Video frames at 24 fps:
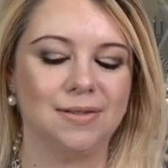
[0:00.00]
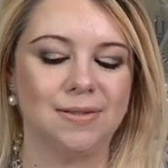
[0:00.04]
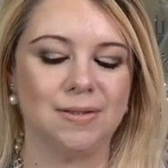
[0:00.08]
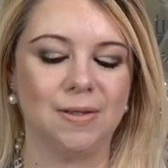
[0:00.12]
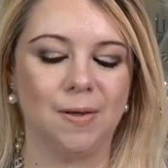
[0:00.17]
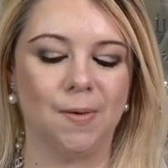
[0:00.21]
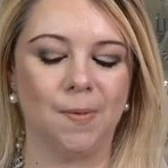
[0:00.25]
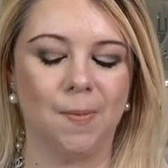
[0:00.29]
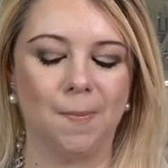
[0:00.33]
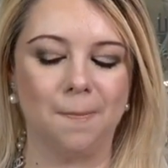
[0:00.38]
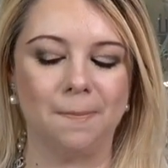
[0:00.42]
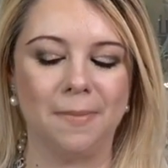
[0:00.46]

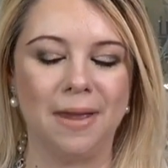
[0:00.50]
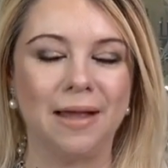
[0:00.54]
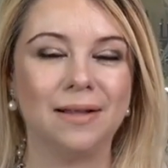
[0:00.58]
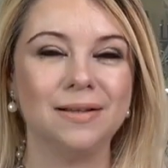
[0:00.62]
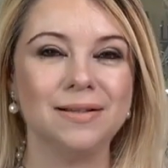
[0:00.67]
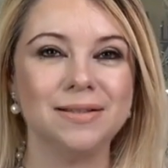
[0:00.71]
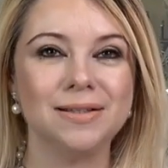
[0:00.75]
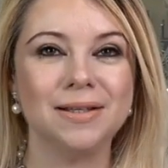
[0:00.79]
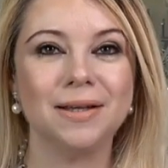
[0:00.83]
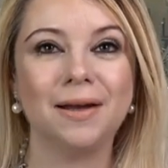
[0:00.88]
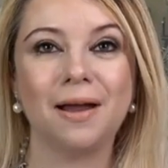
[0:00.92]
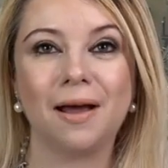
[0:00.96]
So
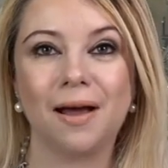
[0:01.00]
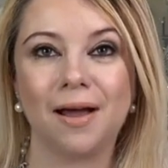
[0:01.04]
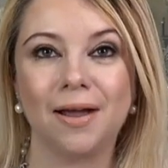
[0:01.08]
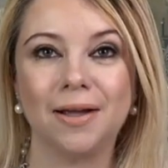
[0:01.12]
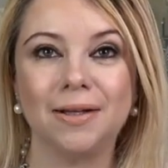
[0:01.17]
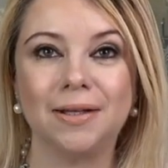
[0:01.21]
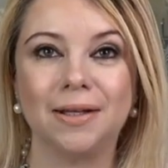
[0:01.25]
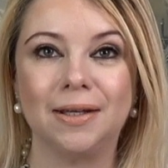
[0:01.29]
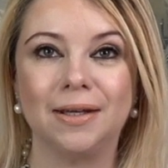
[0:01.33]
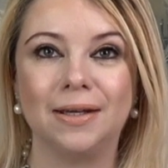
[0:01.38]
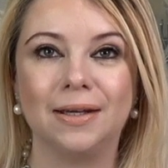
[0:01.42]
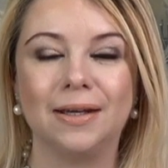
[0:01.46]
Melted
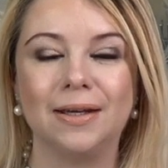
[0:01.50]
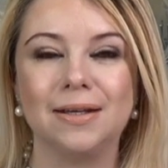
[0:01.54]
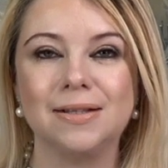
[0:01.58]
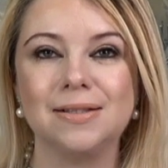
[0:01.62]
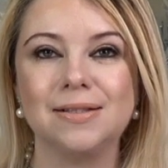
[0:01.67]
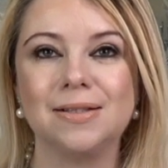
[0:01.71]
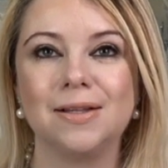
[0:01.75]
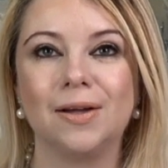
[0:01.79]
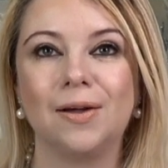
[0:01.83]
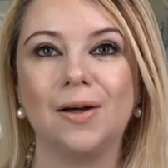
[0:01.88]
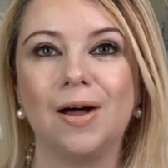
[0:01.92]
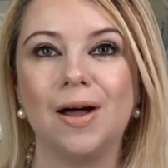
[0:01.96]
Honey
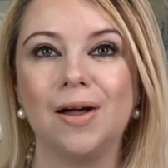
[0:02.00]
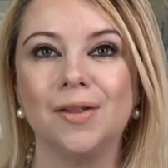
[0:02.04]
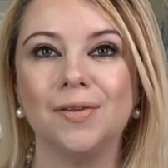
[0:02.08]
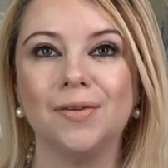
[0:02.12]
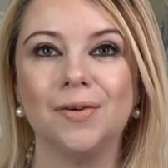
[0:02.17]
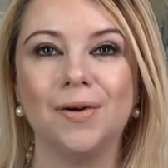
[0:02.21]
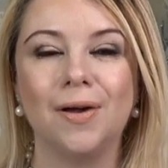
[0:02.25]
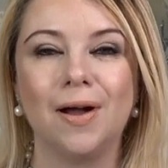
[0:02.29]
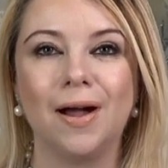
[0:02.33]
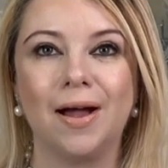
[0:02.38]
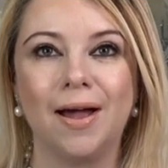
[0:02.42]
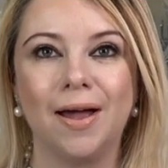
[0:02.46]
is the
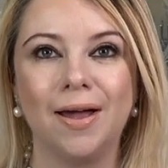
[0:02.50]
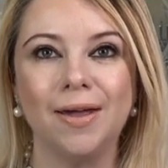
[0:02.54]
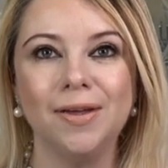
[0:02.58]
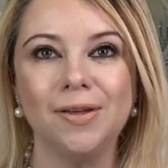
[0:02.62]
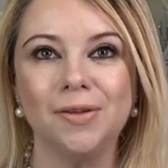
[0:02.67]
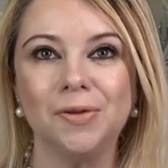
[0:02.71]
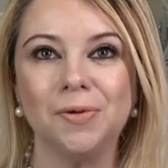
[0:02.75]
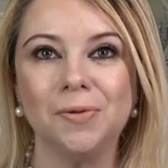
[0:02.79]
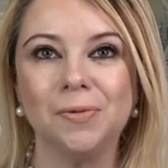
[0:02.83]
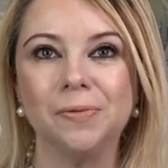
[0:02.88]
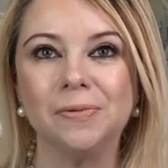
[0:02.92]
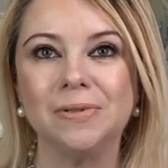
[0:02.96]
color I
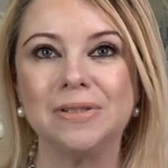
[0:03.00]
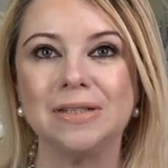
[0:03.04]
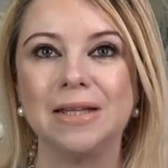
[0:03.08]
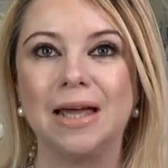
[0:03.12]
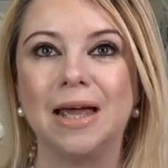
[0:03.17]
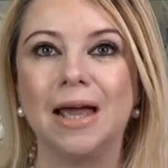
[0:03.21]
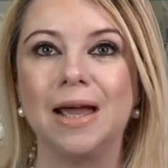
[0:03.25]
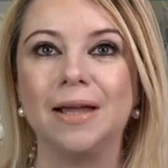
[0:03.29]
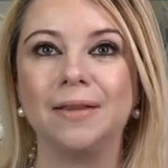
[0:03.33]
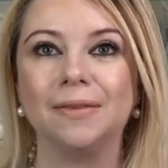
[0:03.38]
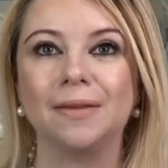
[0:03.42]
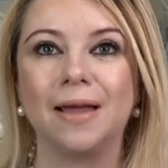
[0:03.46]
use
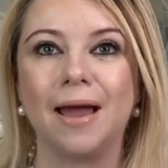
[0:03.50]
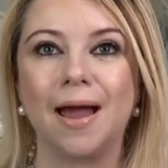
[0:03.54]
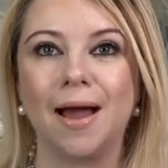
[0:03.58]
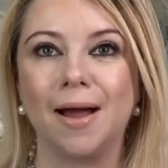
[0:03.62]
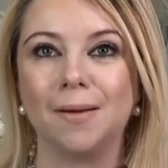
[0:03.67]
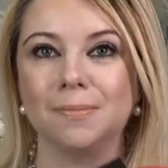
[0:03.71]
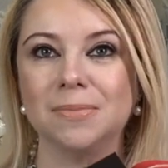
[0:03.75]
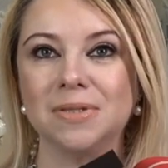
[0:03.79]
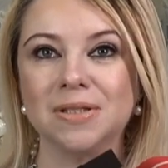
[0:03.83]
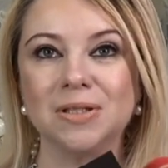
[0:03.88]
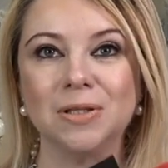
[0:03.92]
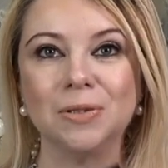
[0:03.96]
and
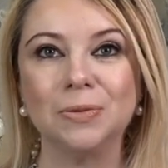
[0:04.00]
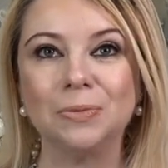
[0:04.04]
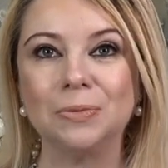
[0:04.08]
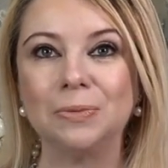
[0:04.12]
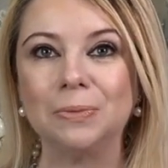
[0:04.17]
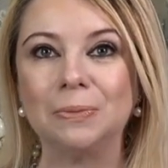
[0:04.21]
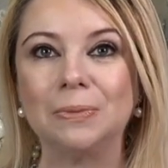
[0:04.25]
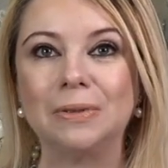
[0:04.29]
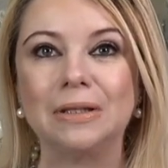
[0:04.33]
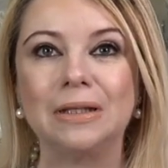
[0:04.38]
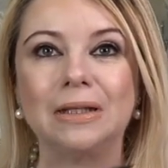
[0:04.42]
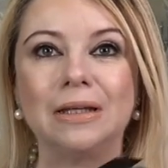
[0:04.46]

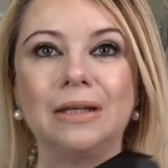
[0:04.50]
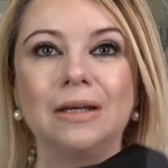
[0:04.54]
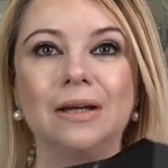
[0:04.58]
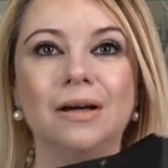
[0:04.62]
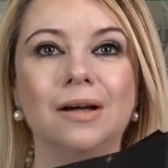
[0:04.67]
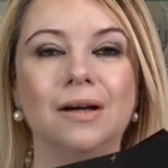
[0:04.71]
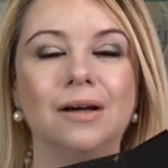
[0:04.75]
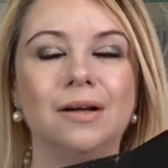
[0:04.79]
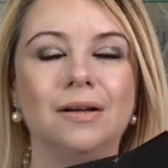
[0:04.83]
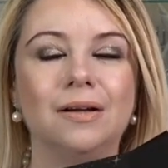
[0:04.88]
absolutely